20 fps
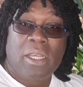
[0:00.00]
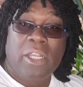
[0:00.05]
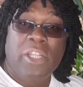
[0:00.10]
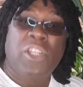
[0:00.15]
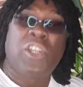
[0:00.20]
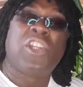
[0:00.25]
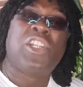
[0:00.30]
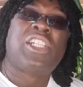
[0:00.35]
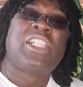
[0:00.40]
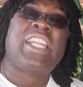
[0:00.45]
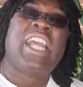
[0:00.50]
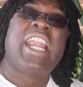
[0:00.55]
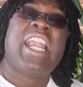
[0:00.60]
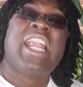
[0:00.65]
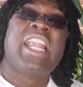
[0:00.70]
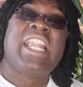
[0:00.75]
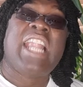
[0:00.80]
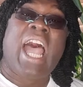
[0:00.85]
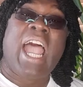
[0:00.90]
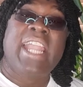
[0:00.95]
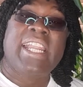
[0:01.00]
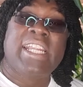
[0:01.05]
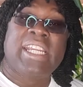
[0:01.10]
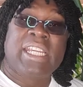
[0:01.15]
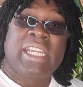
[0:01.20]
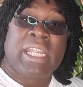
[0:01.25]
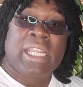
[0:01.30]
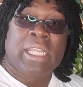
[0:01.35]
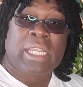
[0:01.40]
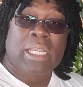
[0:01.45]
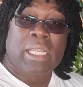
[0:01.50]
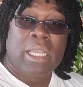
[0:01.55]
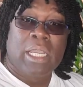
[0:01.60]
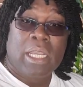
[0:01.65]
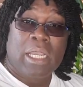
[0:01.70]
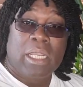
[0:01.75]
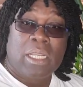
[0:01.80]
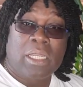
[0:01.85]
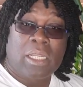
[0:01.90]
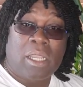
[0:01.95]
You're going to see a lightning
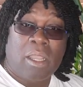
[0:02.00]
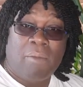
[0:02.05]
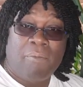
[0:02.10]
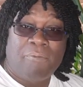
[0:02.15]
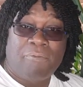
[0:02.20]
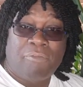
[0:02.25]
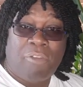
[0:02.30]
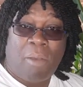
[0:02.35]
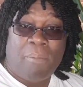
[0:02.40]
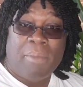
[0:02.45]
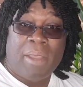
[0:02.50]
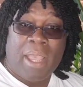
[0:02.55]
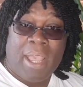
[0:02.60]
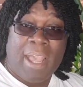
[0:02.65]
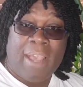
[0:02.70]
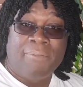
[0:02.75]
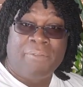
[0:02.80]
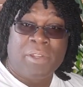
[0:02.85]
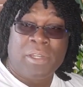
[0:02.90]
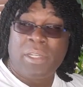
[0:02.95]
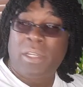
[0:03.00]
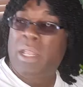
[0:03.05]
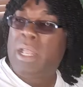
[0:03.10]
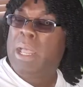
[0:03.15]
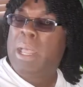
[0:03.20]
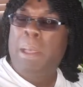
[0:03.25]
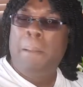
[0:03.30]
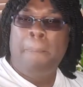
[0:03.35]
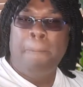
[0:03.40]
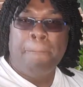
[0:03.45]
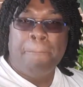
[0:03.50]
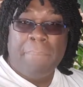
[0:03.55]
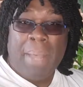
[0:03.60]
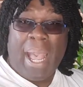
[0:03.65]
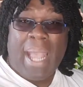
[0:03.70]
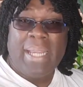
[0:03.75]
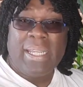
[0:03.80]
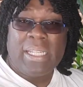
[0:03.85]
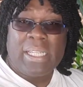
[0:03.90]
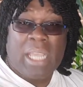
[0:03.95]
come from heaven.
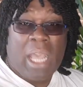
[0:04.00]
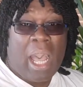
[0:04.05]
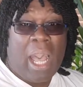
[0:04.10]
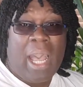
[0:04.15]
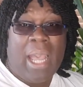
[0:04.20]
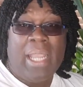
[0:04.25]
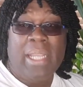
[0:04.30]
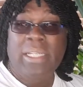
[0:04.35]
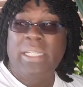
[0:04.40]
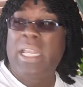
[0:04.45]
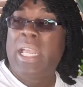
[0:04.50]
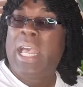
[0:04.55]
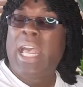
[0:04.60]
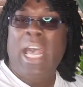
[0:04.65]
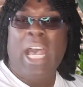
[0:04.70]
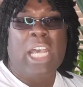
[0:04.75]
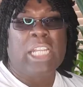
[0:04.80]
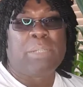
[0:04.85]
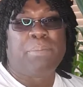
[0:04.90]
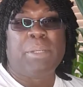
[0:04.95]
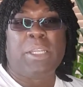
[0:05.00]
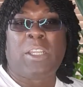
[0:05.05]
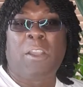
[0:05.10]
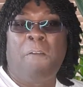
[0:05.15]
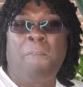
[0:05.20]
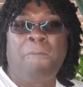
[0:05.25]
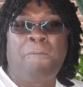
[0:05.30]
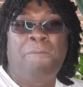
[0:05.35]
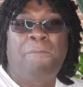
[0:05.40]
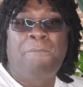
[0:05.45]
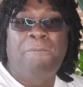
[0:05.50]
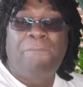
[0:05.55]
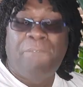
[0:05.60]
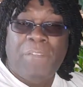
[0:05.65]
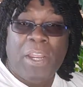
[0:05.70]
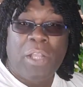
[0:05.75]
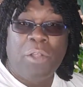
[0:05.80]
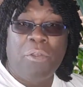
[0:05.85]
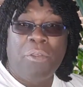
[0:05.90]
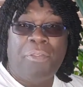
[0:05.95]
Mankind has become
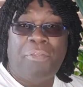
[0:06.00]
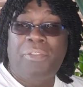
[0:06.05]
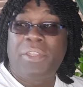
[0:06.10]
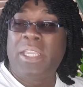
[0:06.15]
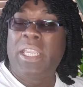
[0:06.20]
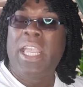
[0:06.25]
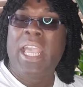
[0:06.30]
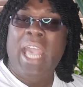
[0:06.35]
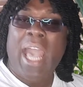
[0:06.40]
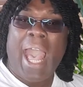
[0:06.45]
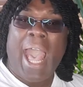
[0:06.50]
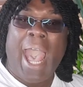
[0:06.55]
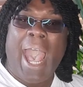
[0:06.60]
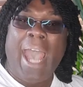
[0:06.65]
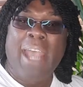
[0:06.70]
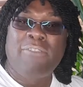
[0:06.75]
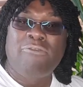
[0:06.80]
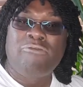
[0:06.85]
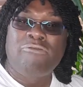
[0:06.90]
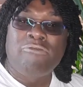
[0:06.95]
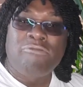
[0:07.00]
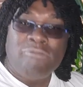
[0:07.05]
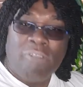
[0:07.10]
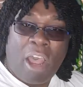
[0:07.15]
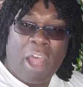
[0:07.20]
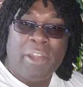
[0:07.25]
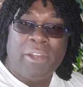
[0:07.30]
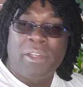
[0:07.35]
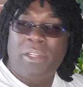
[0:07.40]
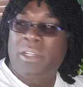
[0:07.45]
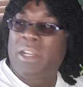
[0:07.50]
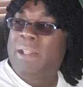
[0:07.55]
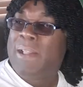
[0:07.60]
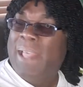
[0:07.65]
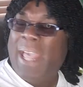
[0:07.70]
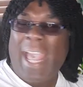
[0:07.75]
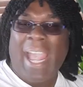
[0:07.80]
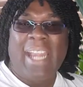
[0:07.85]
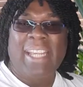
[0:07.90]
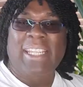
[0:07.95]
filthy and rotten
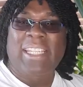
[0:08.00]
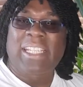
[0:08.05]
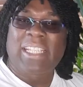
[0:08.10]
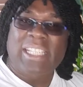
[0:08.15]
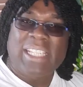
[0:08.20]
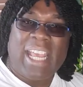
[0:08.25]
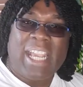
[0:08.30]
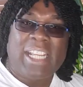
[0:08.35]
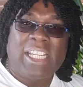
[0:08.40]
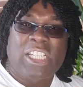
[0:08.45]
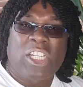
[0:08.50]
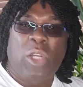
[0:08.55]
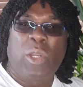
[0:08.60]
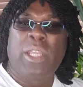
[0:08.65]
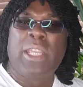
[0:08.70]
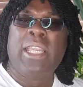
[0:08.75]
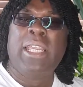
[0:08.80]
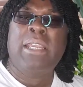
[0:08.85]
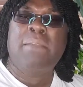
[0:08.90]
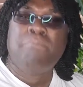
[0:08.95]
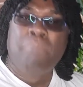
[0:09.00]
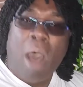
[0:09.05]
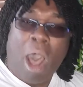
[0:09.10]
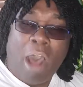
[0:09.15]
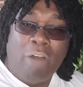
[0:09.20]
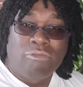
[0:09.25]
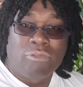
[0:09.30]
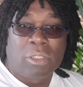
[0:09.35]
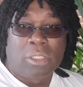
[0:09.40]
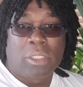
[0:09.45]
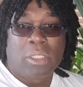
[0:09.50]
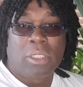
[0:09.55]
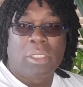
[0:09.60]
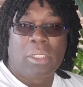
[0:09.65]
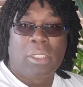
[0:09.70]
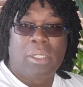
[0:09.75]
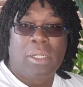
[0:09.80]
and sexually immoral.